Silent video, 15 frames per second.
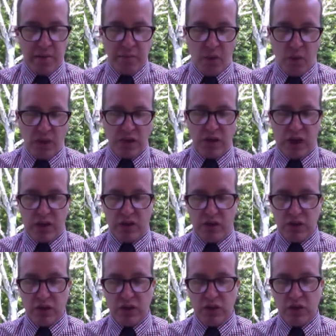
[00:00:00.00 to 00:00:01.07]
But once you got
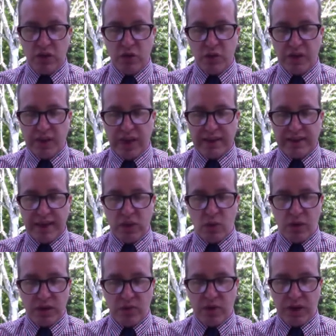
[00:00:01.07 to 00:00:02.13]
closer, you realized that it
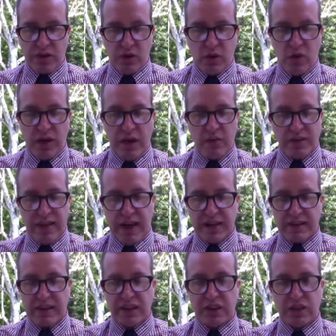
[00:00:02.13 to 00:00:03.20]
wasn't retro, it was
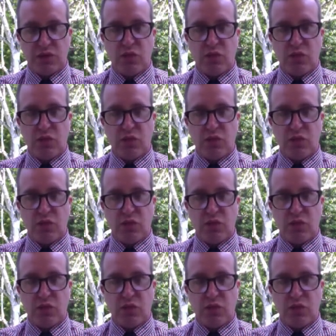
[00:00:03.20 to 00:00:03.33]
actually just